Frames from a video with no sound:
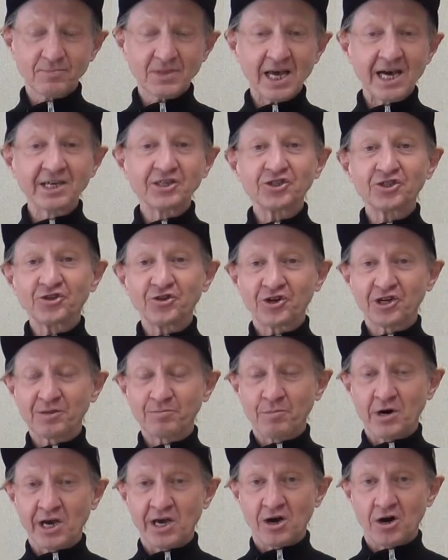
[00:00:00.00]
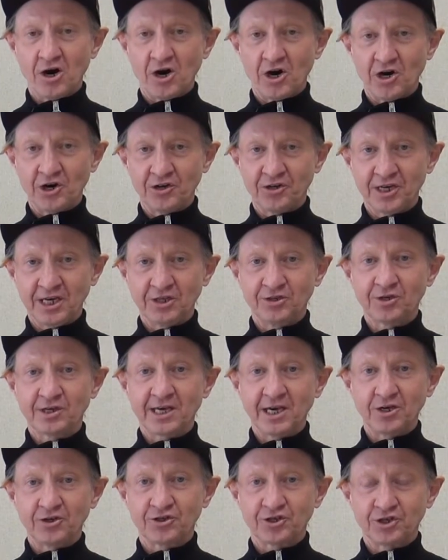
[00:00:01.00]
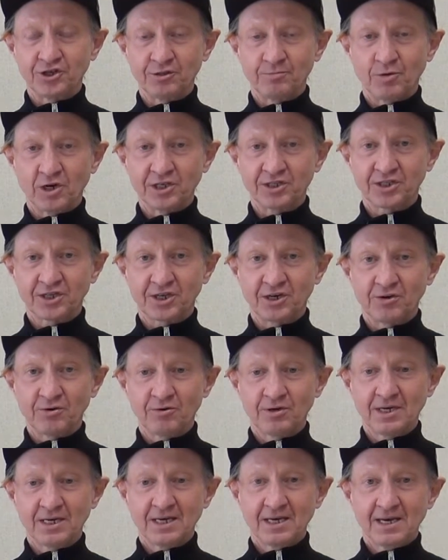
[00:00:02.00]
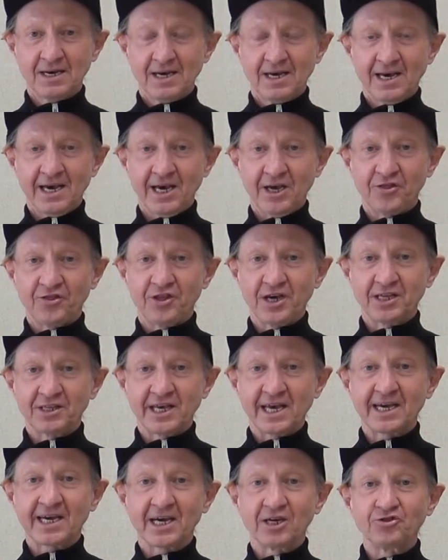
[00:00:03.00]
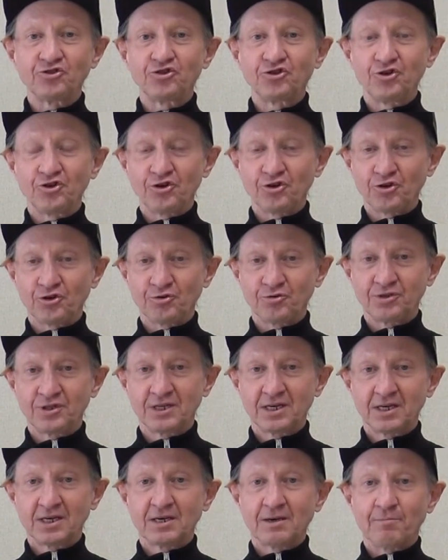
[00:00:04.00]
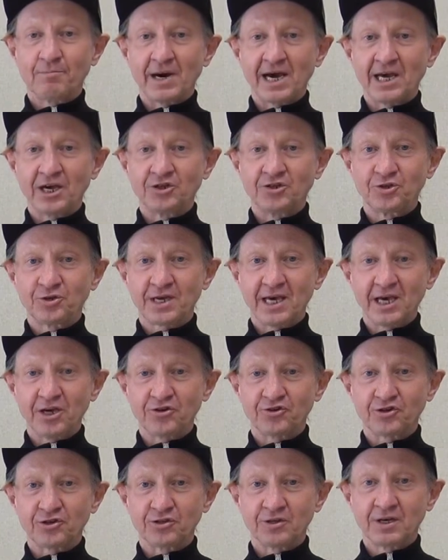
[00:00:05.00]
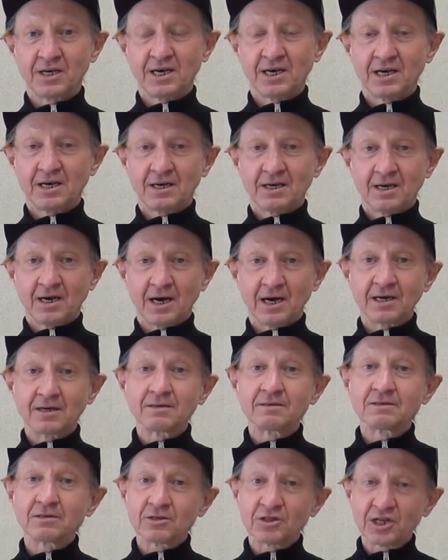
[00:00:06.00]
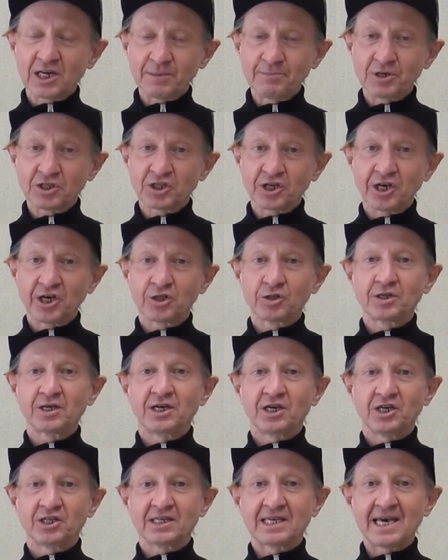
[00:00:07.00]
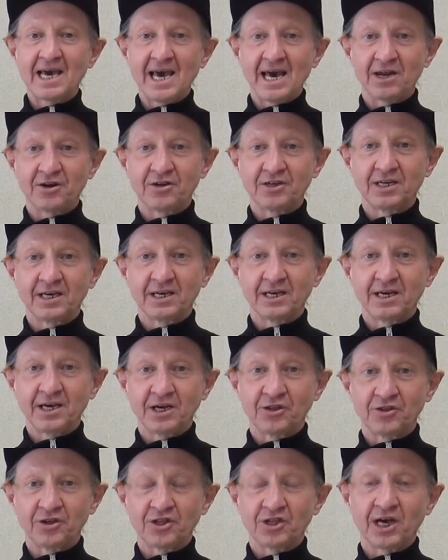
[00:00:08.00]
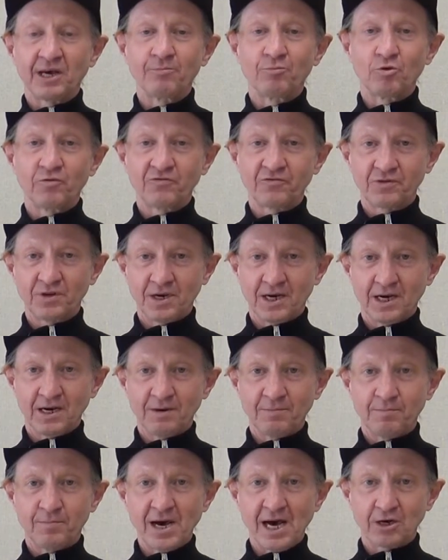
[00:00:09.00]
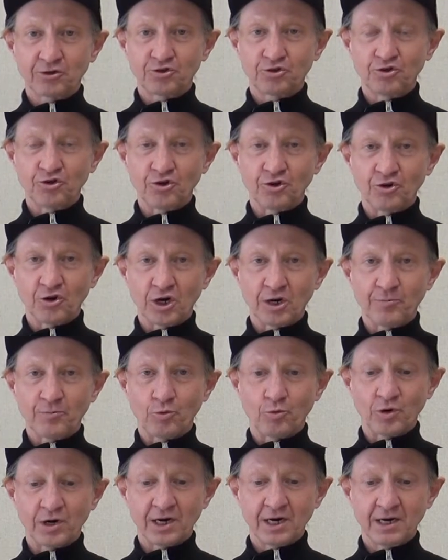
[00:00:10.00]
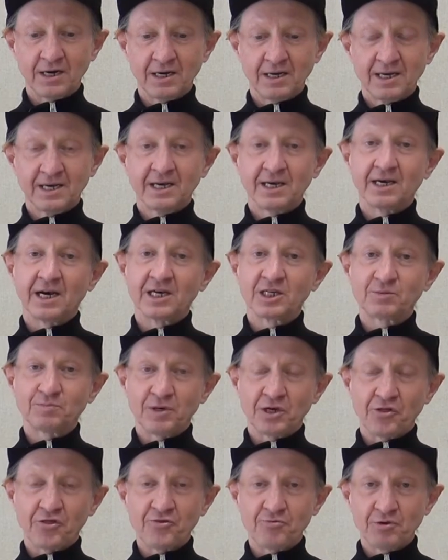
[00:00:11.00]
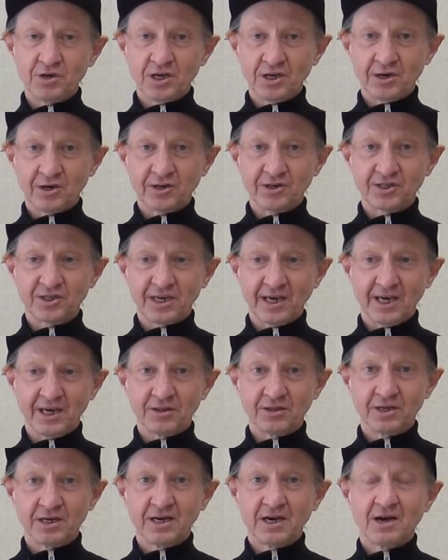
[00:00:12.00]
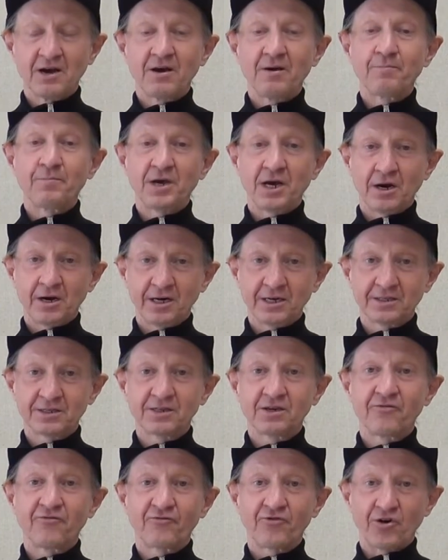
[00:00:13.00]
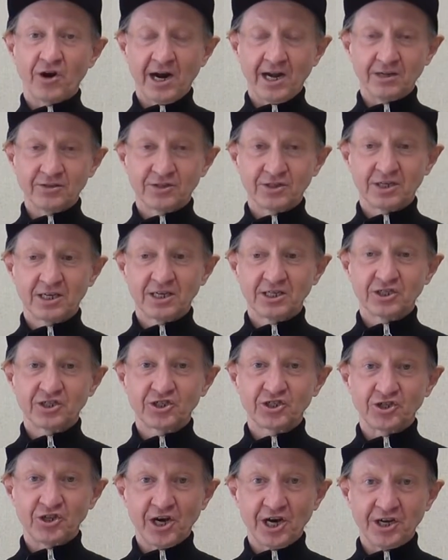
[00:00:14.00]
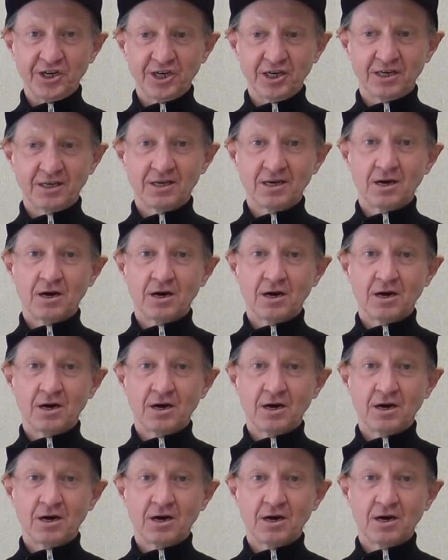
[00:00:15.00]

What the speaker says: I started my art education in Moscow, and then I continued my education a little bit in Canada, and then I moved back to Europe, where I spent 3 years in Paris, France, studying